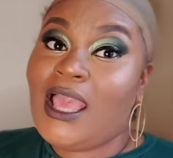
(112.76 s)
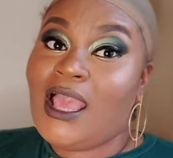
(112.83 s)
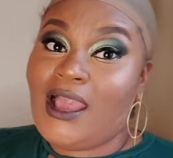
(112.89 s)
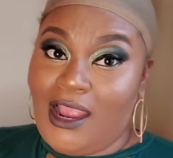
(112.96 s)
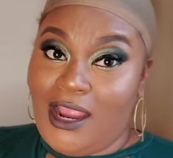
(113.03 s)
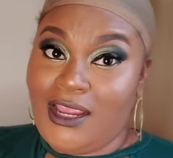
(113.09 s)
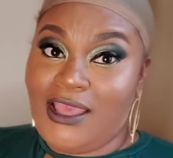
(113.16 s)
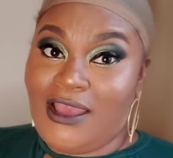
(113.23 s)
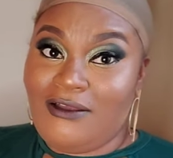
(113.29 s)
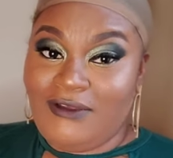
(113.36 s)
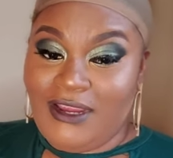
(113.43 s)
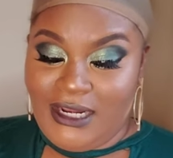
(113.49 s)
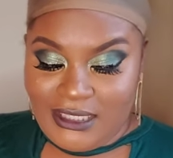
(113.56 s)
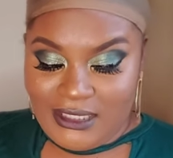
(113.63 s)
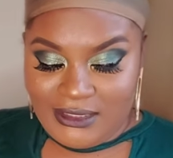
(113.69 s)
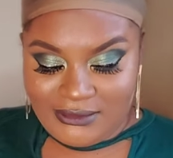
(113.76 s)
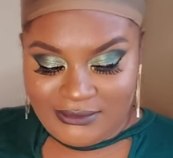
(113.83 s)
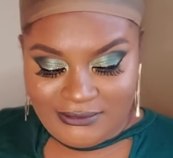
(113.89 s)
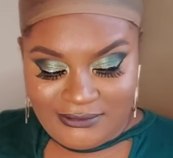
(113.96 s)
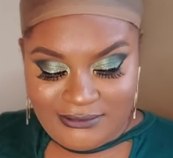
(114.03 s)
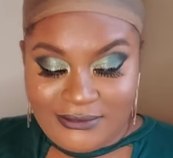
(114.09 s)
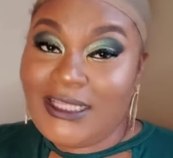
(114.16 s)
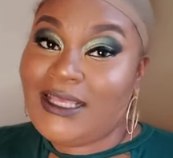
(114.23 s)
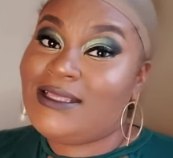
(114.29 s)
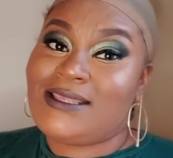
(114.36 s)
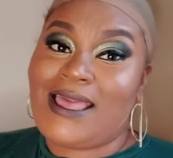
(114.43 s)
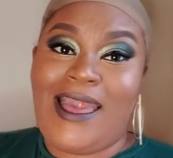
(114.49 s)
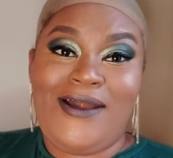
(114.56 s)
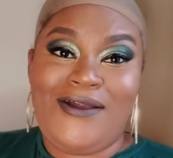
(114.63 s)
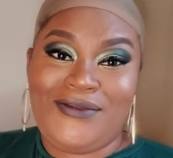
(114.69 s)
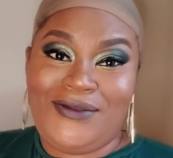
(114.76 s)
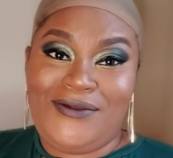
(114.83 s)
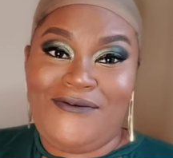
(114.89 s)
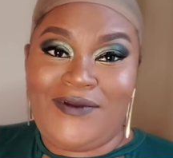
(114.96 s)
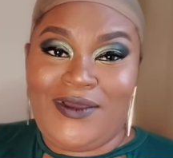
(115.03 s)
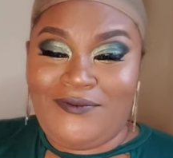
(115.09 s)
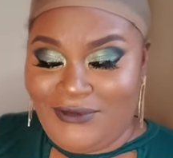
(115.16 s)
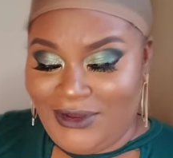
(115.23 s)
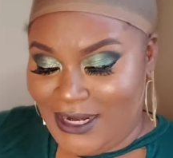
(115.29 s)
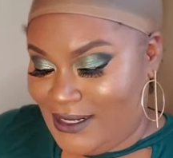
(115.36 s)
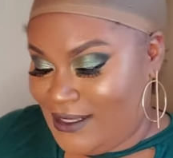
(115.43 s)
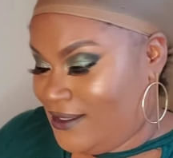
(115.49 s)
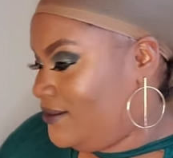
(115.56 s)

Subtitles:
Are y'all ready? Because I don't know if I'm ready.